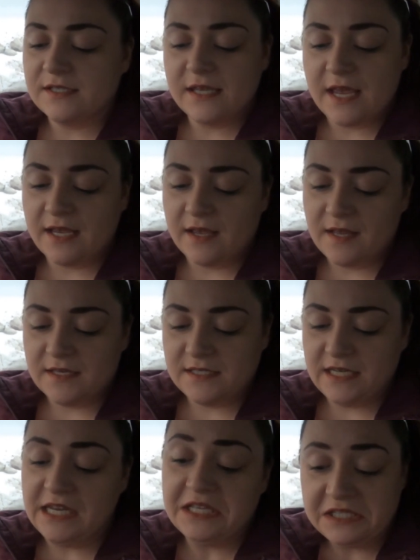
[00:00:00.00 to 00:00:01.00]
is like
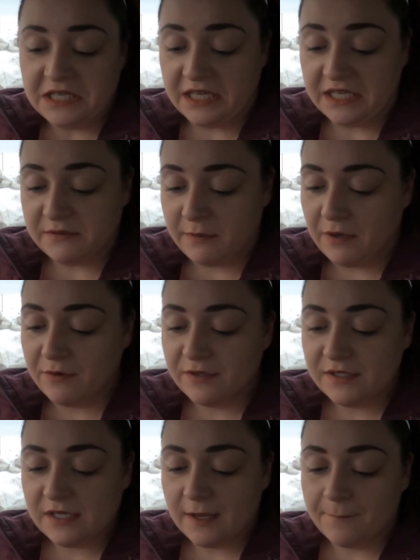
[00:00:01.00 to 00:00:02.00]
decent, I
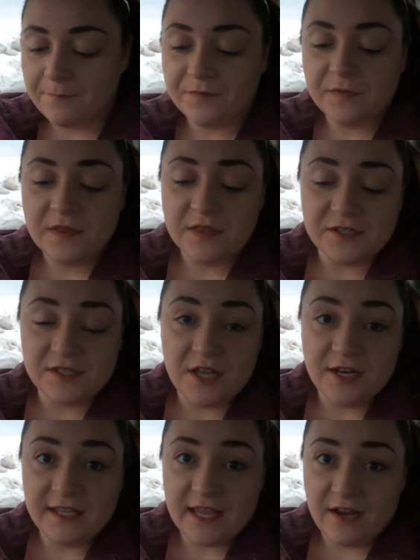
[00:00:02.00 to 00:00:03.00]
suppose. There's a
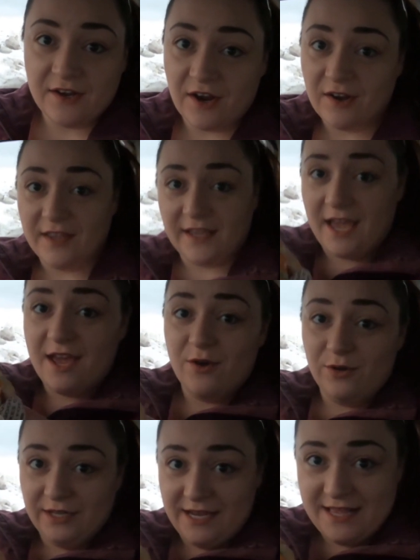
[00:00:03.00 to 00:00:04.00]
lot of garlic
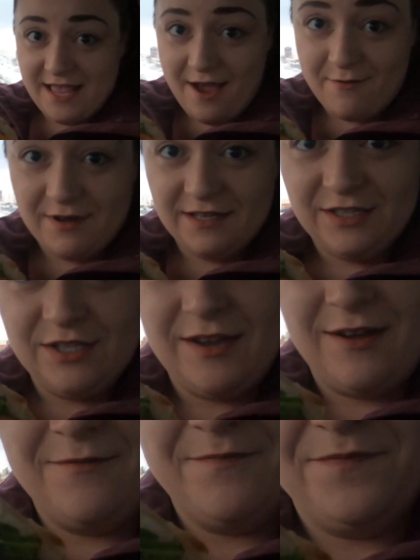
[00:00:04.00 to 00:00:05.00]
aioli in that one,
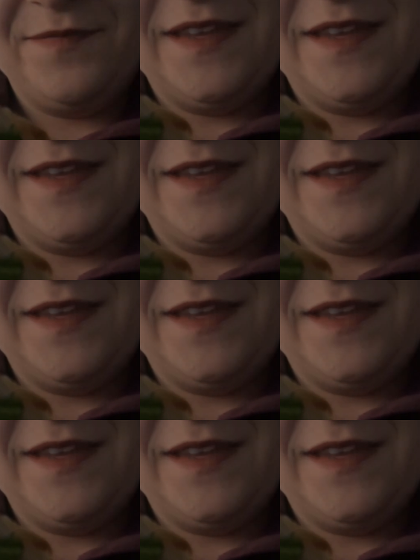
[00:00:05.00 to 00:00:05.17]
so